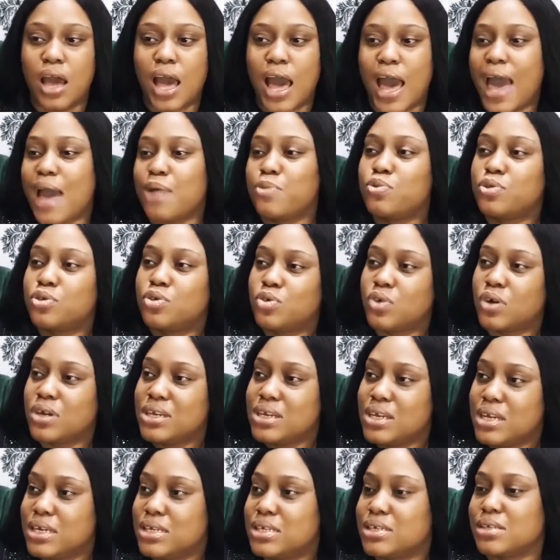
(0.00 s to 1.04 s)
I would not
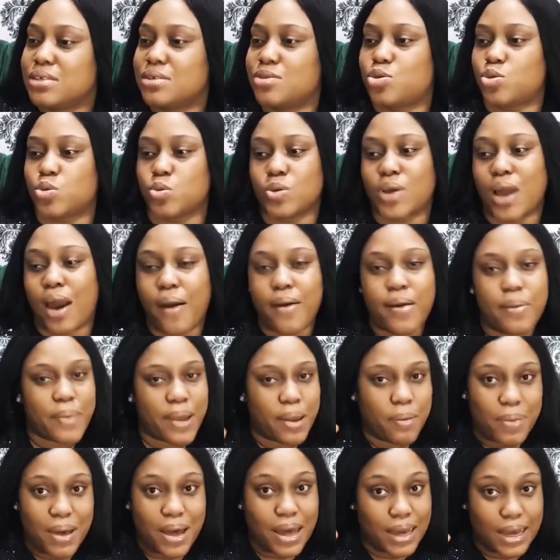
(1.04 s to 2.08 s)
need to carry
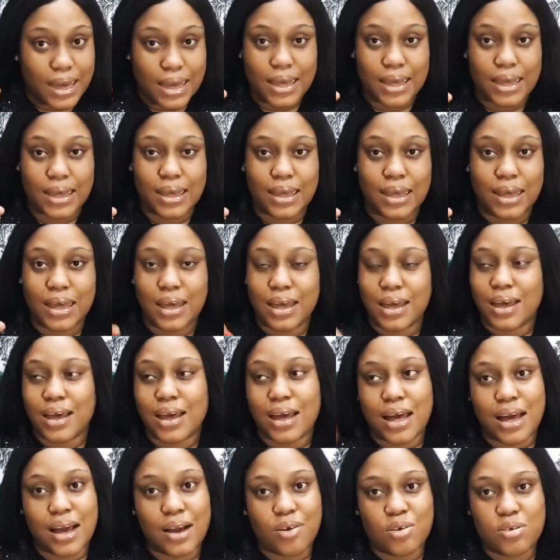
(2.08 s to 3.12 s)
bag
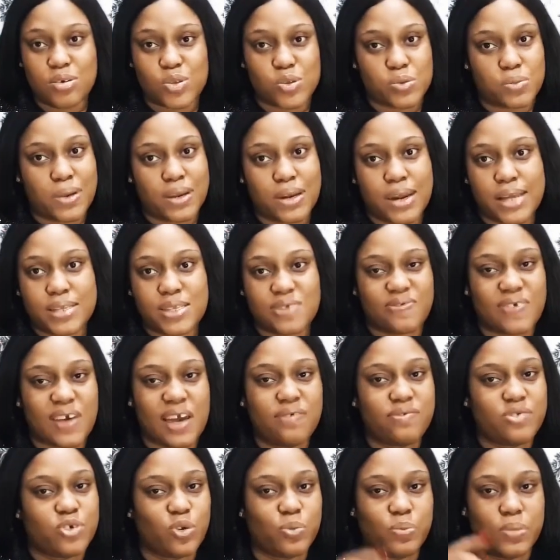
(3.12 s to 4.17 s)
and go to my 9 to
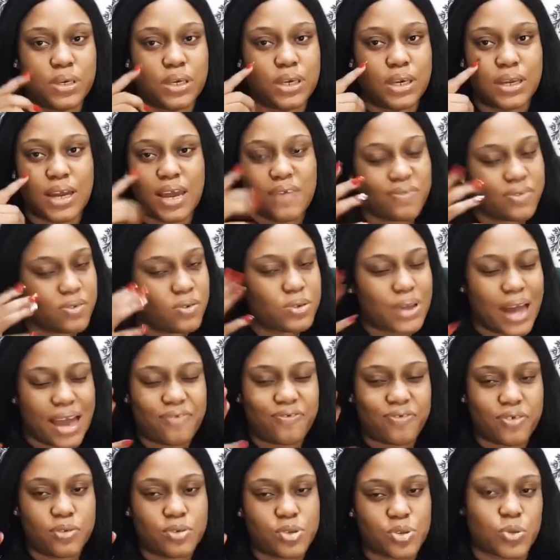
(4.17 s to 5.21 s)
5 job again. I feel I
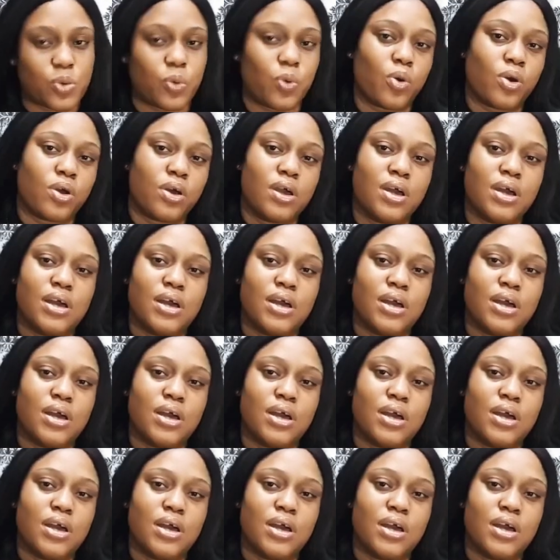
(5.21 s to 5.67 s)
feel so.